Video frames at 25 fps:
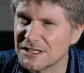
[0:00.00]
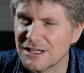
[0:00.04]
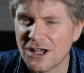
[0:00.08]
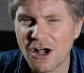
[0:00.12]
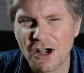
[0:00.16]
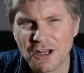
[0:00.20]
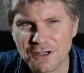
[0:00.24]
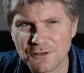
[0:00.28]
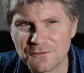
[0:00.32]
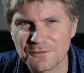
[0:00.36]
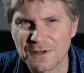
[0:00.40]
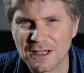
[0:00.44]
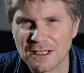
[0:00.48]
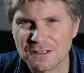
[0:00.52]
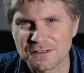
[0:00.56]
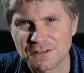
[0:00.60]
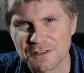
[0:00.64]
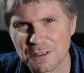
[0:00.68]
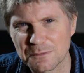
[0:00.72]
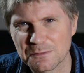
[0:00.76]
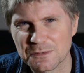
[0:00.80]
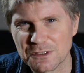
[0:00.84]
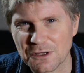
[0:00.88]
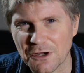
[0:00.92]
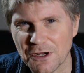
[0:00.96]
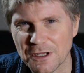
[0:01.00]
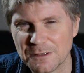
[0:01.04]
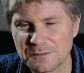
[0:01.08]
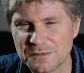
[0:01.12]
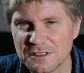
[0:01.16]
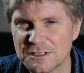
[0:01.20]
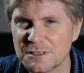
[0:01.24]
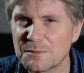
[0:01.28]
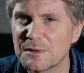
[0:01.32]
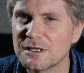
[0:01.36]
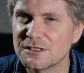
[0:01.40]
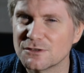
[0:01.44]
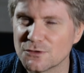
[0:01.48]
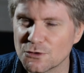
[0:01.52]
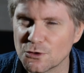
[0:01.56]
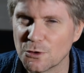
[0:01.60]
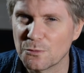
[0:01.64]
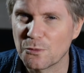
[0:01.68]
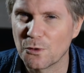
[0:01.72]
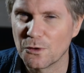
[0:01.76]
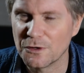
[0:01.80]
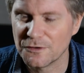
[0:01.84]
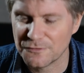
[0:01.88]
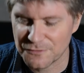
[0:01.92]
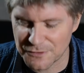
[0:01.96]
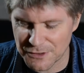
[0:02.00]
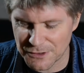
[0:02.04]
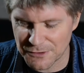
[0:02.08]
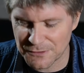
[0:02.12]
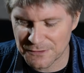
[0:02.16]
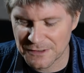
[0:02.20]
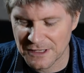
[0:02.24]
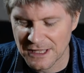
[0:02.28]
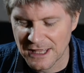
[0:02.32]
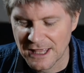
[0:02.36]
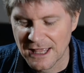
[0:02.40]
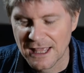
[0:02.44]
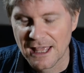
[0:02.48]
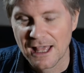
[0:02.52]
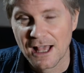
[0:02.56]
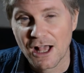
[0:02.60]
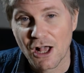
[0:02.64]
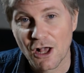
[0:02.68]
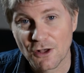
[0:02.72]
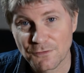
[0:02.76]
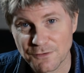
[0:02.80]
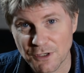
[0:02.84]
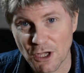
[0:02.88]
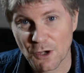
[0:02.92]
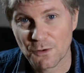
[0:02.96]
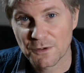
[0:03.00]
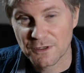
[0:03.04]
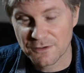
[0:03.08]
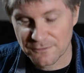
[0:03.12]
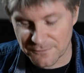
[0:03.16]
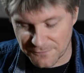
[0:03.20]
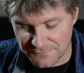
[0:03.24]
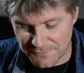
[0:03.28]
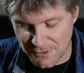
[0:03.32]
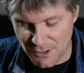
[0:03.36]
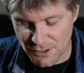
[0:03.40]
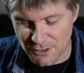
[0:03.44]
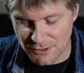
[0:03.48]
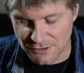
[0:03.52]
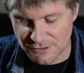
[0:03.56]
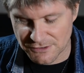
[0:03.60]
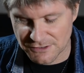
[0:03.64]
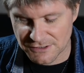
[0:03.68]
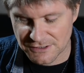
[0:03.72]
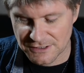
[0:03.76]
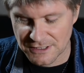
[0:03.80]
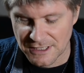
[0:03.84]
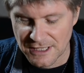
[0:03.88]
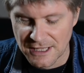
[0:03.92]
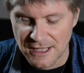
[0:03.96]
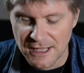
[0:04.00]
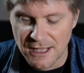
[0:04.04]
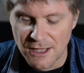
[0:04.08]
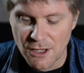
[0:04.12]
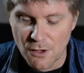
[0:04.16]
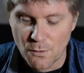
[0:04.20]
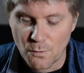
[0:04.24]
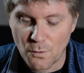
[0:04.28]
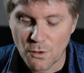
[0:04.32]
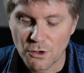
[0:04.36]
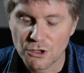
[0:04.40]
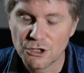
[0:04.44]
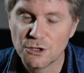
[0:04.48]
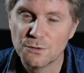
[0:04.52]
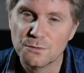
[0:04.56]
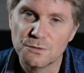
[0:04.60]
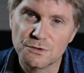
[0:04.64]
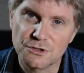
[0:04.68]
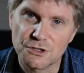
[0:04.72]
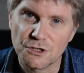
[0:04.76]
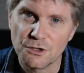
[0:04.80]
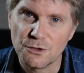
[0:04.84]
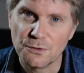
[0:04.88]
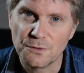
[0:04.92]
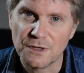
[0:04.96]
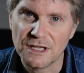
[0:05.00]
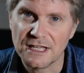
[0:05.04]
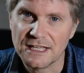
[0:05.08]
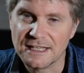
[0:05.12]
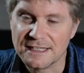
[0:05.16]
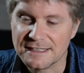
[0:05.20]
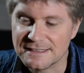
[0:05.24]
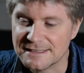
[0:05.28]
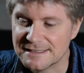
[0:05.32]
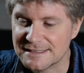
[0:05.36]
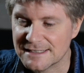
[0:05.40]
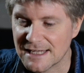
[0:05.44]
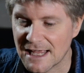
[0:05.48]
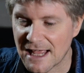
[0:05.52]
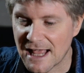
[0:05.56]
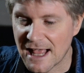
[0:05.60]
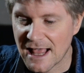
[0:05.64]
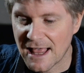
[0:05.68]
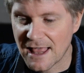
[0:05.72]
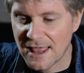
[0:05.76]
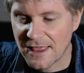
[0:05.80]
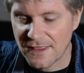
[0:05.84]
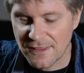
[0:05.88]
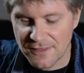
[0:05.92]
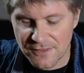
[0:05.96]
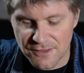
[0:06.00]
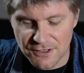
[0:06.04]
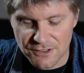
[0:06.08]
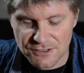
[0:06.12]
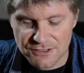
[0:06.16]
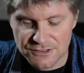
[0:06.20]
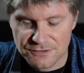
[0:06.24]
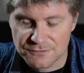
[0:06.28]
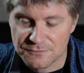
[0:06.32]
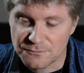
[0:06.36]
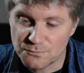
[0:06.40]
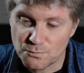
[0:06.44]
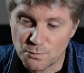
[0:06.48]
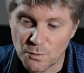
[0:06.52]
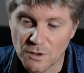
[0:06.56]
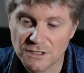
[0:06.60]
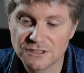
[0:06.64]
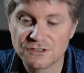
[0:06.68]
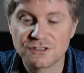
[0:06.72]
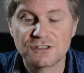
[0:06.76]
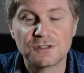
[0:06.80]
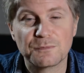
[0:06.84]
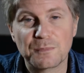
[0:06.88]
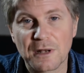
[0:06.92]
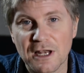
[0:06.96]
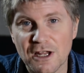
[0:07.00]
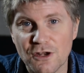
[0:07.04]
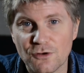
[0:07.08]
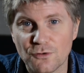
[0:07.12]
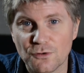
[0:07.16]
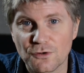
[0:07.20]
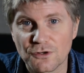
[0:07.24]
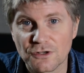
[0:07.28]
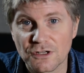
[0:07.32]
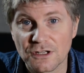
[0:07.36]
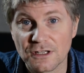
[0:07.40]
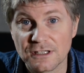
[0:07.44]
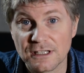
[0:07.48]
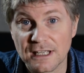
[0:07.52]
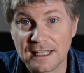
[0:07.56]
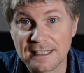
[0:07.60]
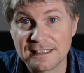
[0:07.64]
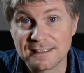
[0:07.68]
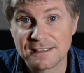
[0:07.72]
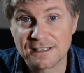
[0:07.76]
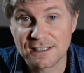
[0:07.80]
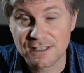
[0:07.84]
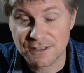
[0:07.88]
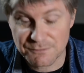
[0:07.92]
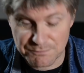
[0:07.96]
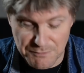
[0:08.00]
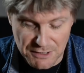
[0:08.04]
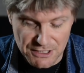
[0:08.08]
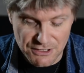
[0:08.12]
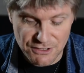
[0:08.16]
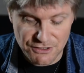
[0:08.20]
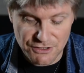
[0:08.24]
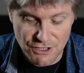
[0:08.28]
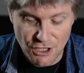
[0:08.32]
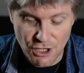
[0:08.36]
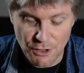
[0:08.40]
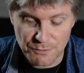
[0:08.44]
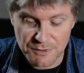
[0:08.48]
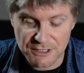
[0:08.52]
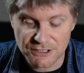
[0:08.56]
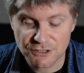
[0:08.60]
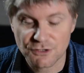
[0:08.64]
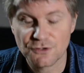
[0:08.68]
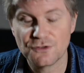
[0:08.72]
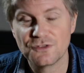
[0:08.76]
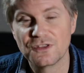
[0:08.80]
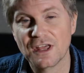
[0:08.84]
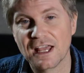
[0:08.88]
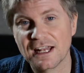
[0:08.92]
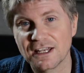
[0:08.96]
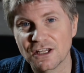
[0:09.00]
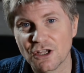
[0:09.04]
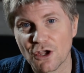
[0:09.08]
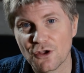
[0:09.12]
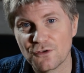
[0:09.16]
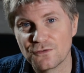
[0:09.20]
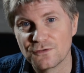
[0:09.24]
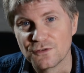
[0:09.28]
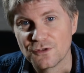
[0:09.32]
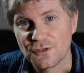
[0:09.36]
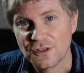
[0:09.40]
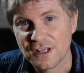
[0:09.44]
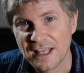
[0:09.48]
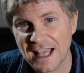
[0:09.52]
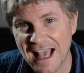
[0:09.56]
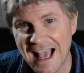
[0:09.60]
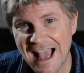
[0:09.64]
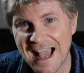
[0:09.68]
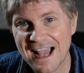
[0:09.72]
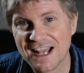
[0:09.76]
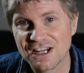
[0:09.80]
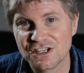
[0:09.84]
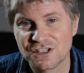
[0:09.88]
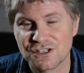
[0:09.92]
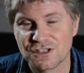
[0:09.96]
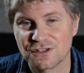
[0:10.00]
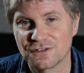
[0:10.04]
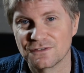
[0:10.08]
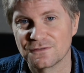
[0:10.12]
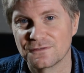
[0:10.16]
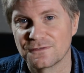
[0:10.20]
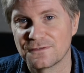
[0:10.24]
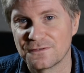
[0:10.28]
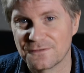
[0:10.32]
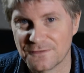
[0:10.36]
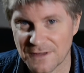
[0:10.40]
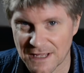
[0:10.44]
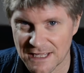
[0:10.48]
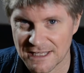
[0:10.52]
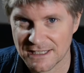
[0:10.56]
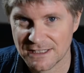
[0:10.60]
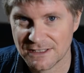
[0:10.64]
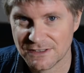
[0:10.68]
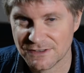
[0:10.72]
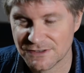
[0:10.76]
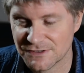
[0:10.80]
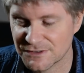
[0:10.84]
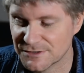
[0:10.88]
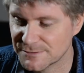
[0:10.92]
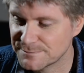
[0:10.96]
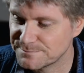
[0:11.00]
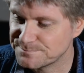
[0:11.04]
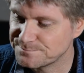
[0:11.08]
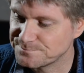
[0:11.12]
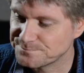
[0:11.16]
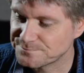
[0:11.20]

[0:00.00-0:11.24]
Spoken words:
kind of found sometimes, it depends on your point of view, of going first. What you will do is, once the player order has been determined, you then go for the action phase.